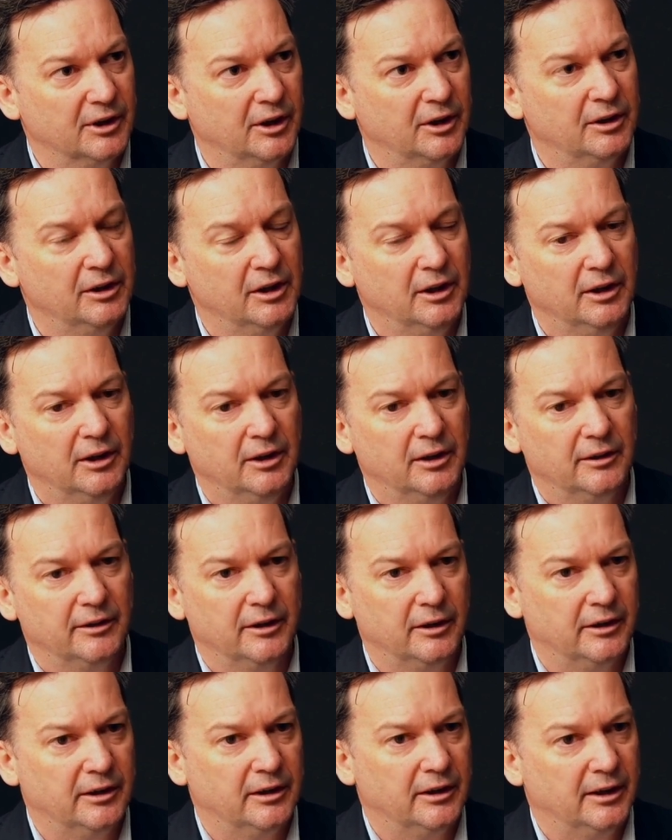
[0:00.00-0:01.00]
So
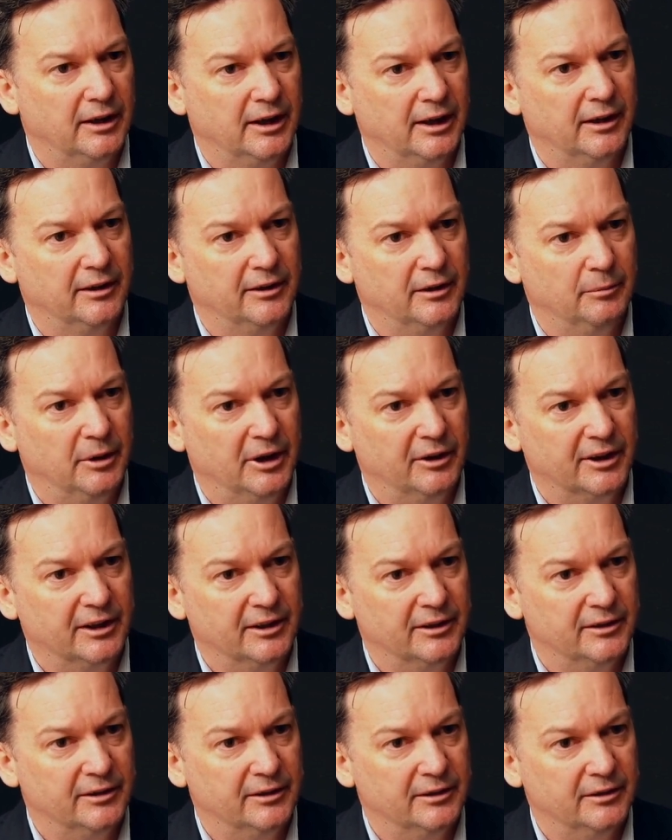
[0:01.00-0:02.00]
the
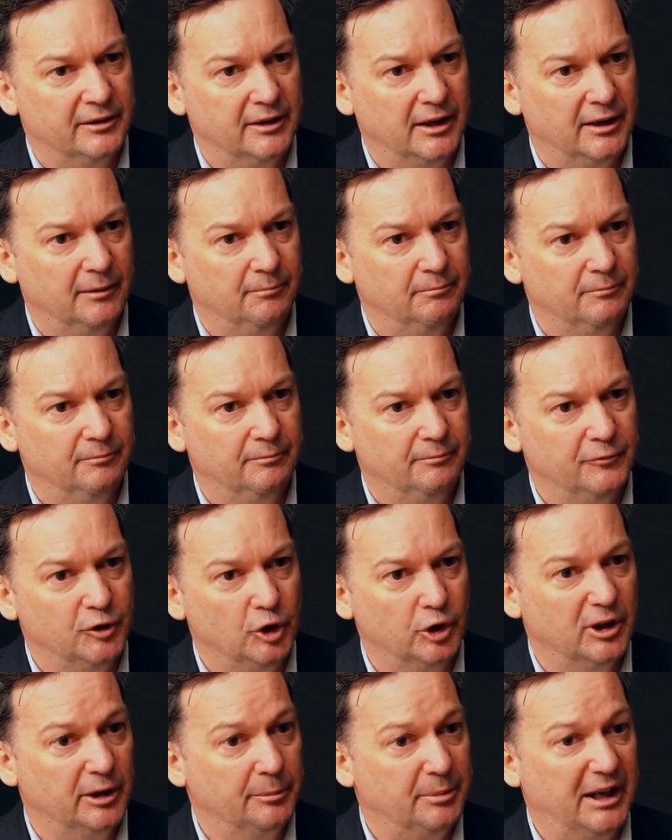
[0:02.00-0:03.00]
American
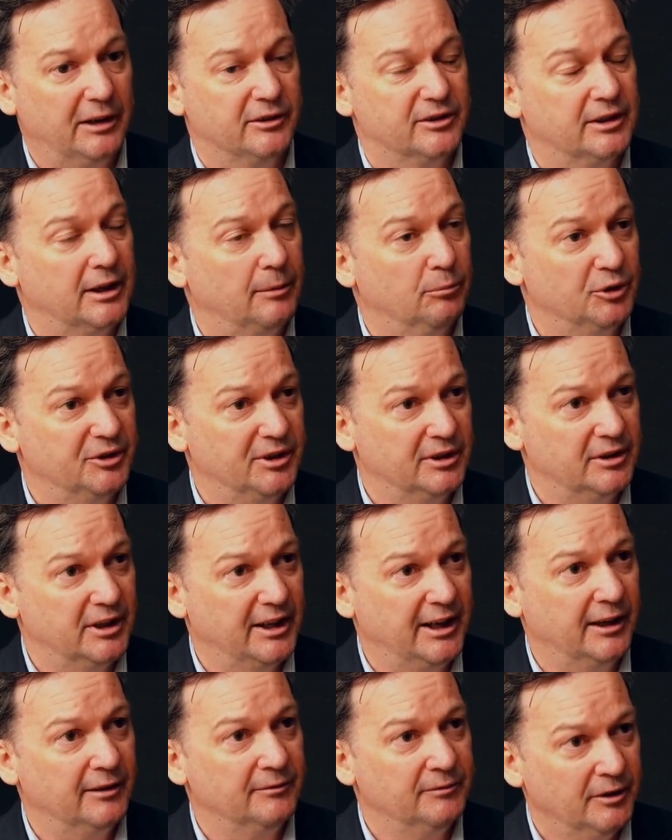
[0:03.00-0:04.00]
nuclear powered sub was in
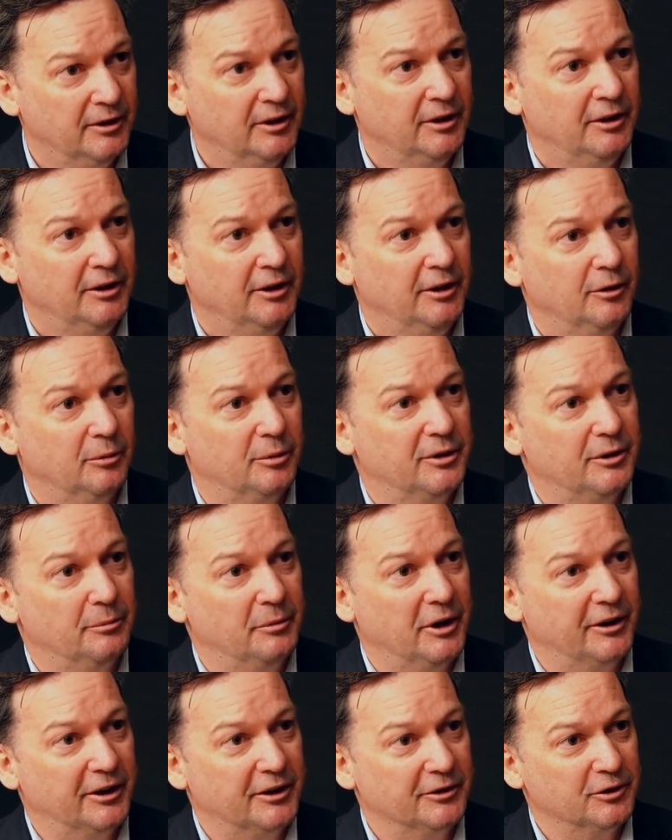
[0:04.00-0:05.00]
town with the
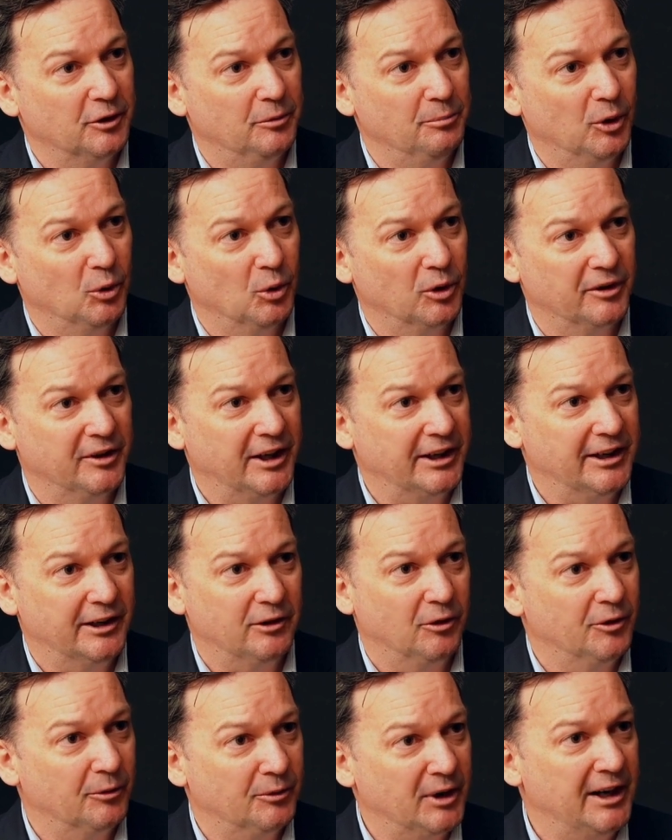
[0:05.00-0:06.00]
Americans on board, and they get
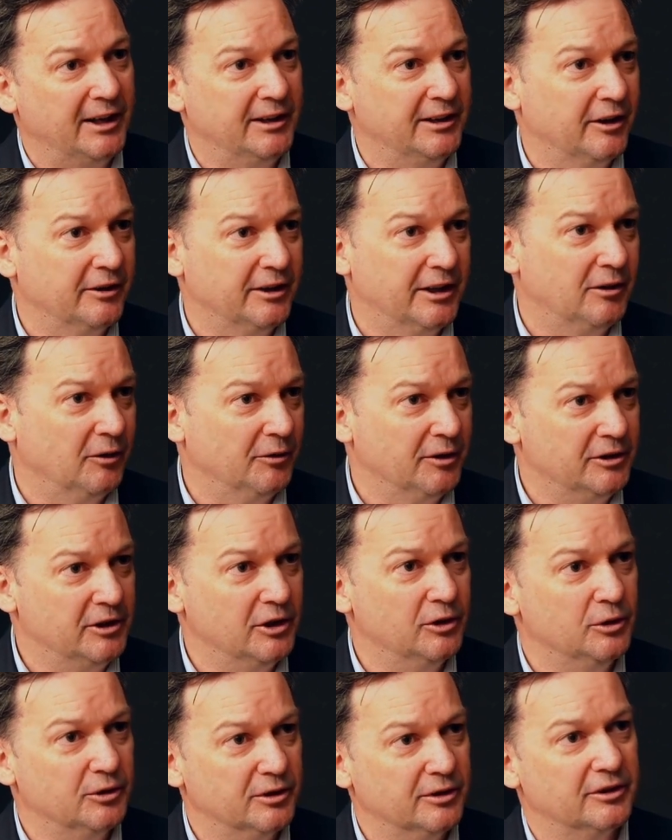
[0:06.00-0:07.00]
on the radio, get on the
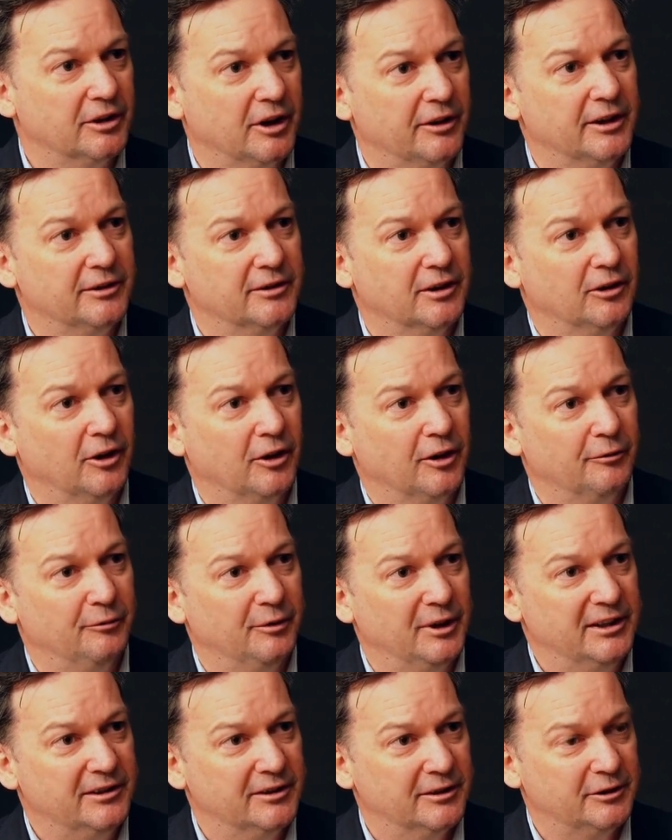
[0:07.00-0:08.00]
news, and so there's a lot of
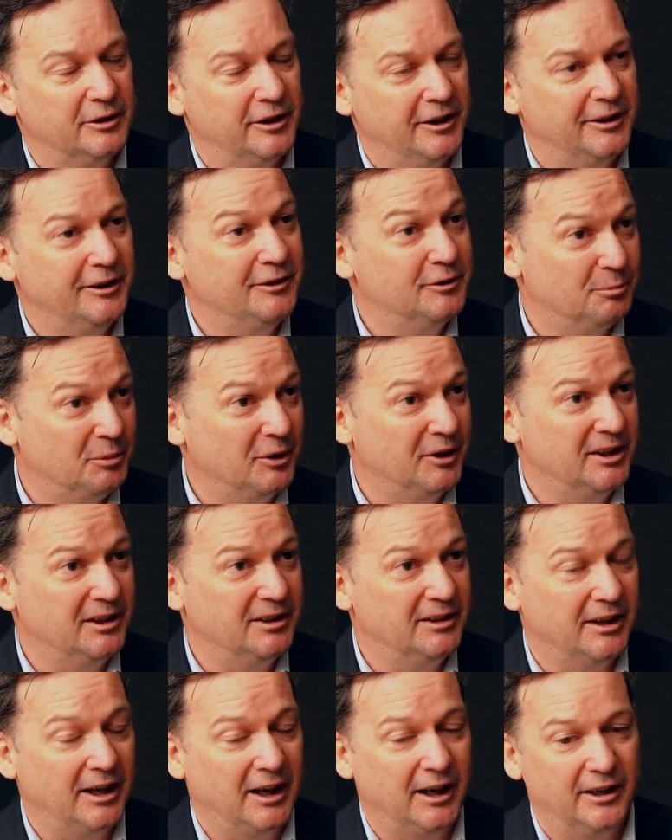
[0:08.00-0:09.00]
features. It is
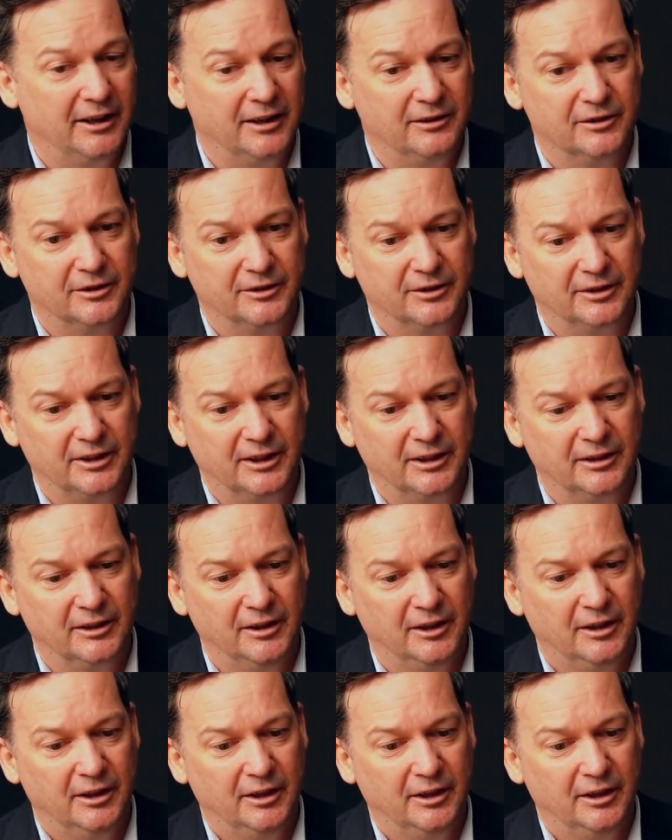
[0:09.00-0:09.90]
pretty interesting